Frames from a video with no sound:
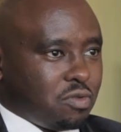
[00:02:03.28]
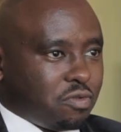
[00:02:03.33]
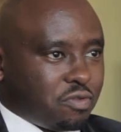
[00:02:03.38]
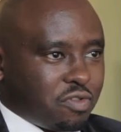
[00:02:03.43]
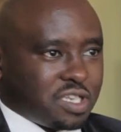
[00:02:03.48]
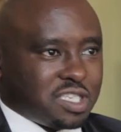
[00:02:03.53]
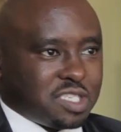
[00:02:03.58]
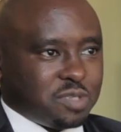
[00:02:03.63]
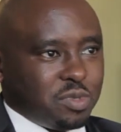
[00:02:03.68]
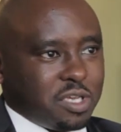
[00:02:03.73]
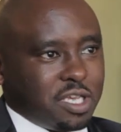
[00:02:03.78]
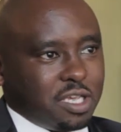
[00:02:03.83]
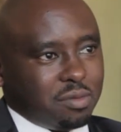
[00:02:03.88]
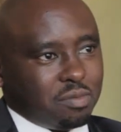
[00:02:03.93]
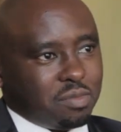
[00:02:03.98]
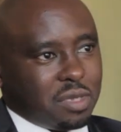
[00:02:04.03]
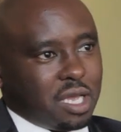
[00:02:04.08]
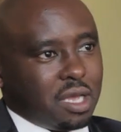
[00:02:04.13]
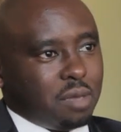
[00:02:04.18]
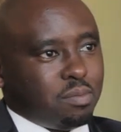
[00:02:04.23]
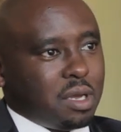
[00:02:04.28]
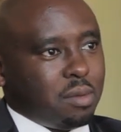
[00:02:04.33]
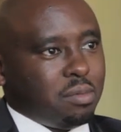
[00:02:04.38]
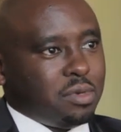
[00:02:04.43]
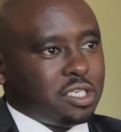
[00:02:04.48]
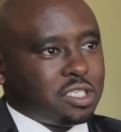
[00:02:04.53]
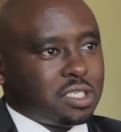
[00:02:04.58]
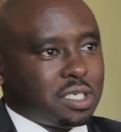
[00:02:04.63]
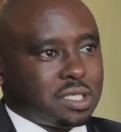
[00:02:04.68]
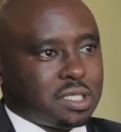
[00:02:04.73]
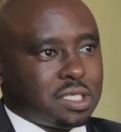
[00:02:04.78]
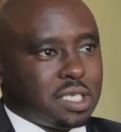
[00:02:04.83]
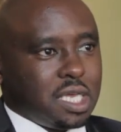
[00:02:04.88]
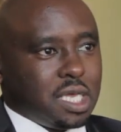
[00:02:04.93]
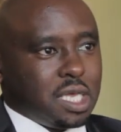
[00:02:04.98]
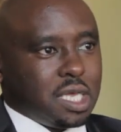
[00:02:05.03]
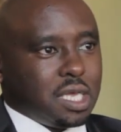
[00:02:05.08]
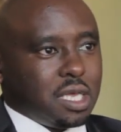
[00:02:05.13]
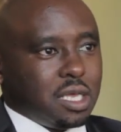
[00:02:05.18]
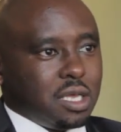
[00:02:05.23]
or French-speaking publishers.
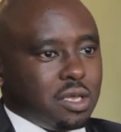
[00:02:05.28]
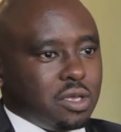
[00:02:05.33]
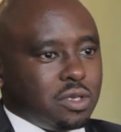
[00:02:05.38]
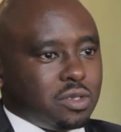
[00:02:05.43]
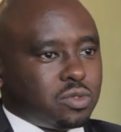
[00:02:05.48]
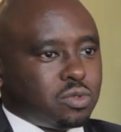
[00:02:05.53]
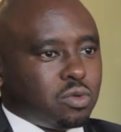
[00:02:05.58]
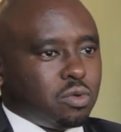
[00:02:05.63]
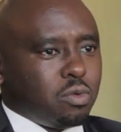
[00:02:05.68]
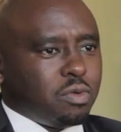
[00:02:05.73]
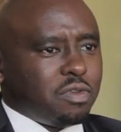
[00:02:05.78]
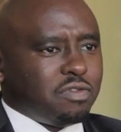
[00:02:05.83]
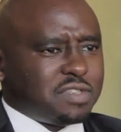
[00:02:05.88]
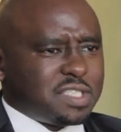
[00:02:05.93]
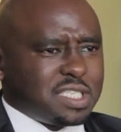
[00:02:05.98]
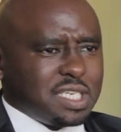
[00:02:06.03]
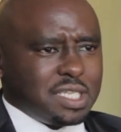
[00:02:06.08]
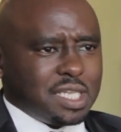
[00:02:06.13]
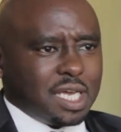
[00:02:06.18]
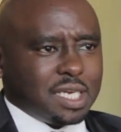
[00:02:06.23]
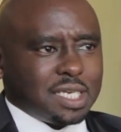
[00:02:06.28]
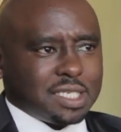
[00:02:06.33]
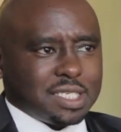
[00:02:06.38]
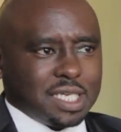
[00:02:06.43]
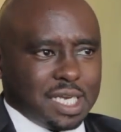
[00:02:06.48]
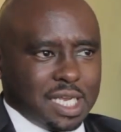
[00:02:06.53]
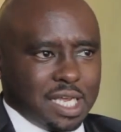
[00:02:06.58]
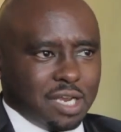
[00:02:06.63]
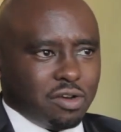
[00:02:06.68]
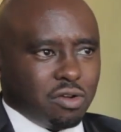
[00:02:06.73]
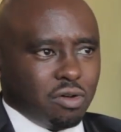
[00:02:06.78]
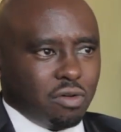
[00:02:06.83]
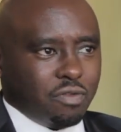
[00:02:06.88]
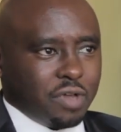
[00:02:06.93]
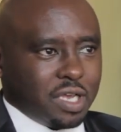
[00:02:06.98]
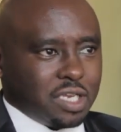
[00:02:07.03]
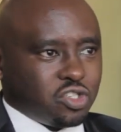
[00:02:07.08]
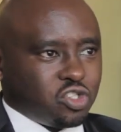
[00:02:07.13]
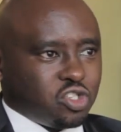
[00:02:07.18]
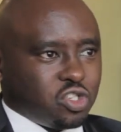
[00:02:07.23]
So we've seen that as an area of
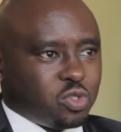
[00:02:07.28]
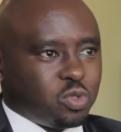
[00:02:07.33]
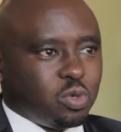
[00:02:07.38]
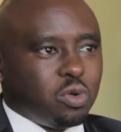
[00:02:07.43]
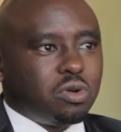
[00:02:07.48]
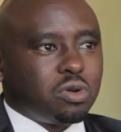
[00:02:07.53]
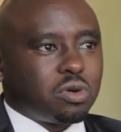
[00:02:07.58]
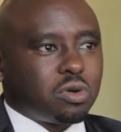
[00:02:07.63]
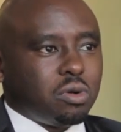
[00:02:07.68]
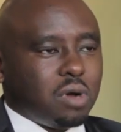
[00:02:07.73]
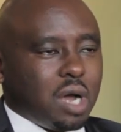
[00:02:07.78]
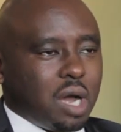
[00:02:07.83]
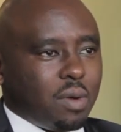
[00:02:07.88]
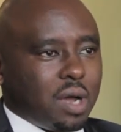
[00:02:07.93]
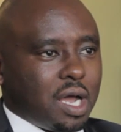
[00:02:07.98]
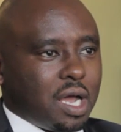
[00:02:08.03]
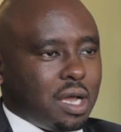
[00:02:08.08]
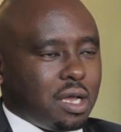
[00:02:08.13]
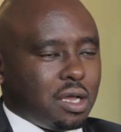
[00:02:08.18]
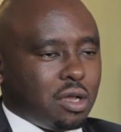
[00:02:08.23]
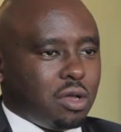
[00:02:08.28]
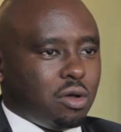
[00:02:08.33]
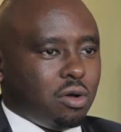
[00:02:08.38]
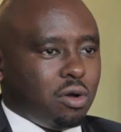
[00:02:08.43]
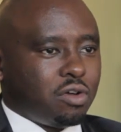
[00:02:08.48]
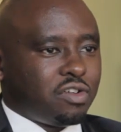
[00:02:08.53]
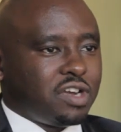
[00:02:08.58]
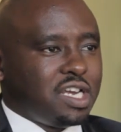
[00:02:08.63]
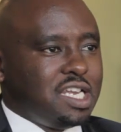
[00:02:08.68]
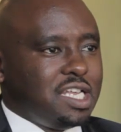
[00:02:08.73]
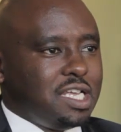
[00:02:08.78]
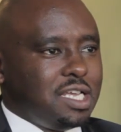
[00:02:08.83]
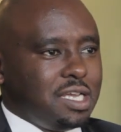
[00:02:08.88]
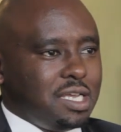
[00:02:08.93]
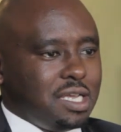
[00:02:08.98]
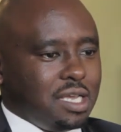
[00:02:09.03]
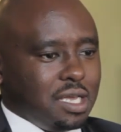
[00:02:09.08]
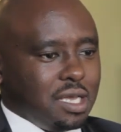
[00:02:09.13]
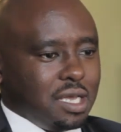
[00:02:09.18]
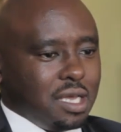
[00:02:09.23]
entry to grow our
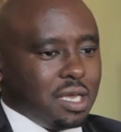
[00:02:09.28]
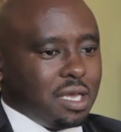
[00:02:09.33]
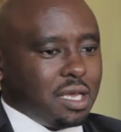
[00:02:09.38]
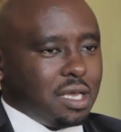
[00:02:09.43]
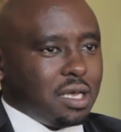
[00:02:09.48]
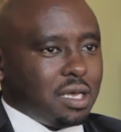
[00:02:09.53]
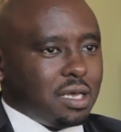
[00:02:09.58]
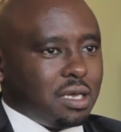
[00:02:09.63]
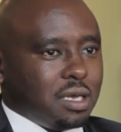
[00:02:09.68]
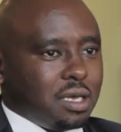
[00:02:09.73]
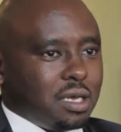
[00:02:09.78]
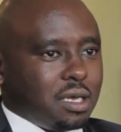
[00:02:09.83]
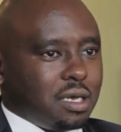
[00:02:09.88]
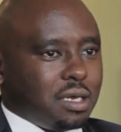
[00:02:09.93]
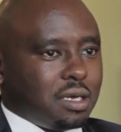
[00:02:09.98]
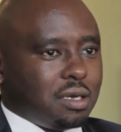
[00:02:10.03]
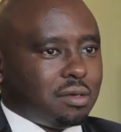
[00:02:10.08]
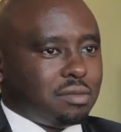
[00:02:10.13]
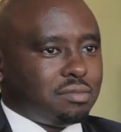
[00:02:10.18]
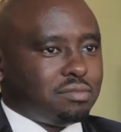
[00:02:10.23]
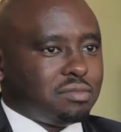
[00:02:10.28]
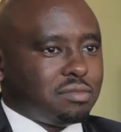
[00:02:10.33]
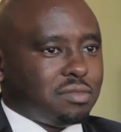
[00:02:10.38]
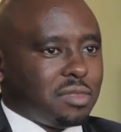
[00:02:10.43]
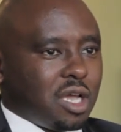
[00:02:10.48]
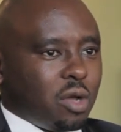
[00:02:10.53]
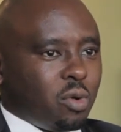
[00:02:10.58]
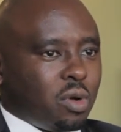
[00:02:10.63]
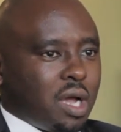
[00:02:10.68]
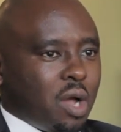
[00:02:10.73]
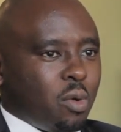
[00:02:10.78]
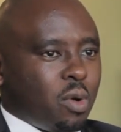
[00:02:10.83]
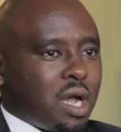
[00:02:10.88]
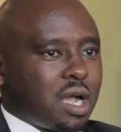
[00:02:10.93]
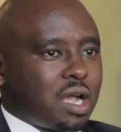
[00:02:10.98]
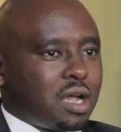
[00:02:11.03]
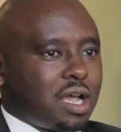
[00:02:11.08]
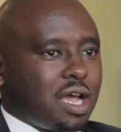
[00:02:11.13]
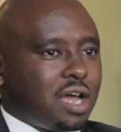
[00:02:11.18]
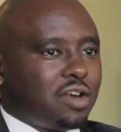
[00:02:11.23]
already
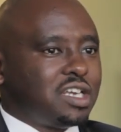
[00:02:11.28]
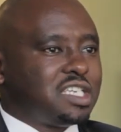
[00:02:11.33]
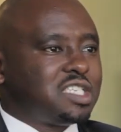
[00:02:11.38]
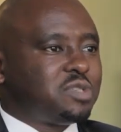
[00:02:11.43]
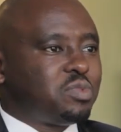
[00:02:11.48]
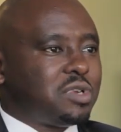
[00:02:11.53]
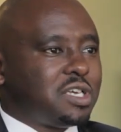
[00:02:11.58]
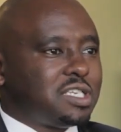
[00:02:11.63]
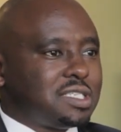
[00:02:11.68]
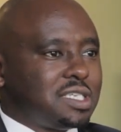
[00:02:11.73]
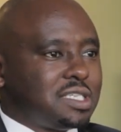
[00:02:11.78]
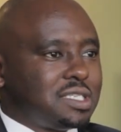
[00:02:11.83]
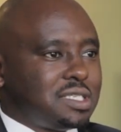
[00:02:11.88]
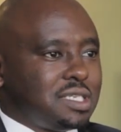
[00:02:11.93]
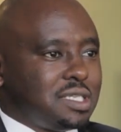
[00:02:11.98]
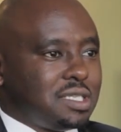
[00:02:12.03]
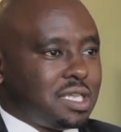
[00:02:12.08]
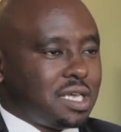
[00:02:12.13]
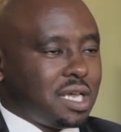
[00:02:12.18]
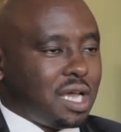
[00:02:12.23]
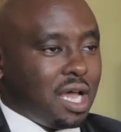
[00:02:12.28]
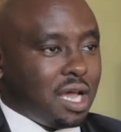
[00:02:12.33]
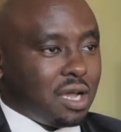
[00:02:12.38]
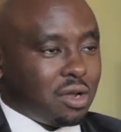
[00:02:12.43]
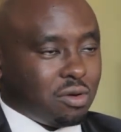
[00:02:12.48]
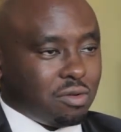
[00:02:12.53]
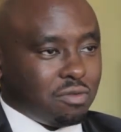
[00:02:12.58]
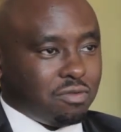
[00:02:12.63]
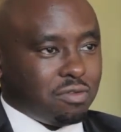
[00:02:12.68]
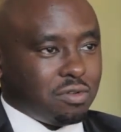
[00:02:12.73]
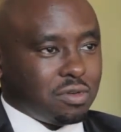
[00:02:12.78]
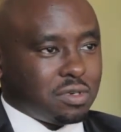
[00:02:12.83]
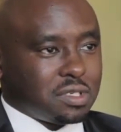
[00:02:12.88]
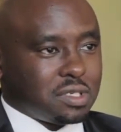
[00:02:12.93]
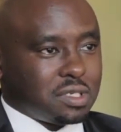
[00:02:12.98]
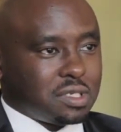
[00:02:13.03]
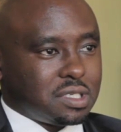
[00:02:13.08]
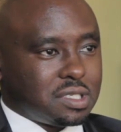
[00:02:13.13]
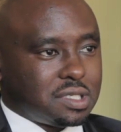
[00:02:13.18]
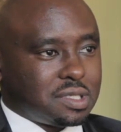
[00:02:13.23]
our current presence in the Anglophone
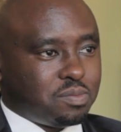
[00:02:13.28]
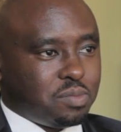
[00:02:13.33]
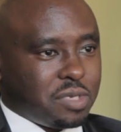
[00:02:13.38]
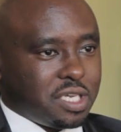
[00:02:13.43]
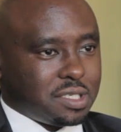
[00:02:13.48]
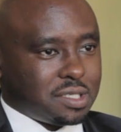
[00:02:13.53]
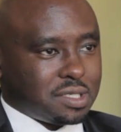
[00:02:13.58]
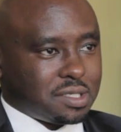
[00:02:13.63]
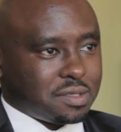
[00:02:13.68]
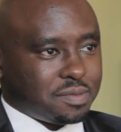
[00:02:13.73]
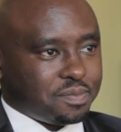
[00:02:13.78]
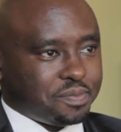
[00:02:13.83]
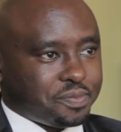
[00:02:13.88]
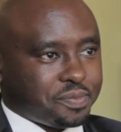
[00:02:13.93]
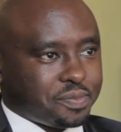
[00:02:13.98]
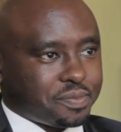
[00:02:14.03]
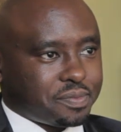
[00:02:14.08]
space.